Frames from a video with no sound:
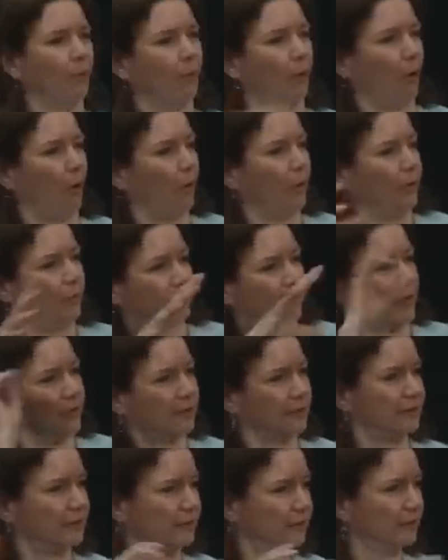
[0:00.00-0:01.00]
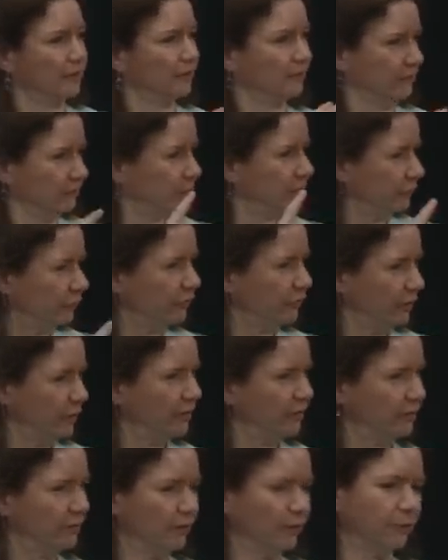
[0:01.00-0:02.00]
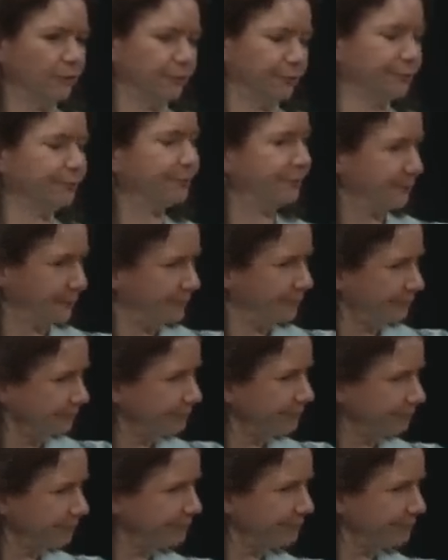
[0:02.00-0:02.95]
the SBG president at the time. Am I right about that?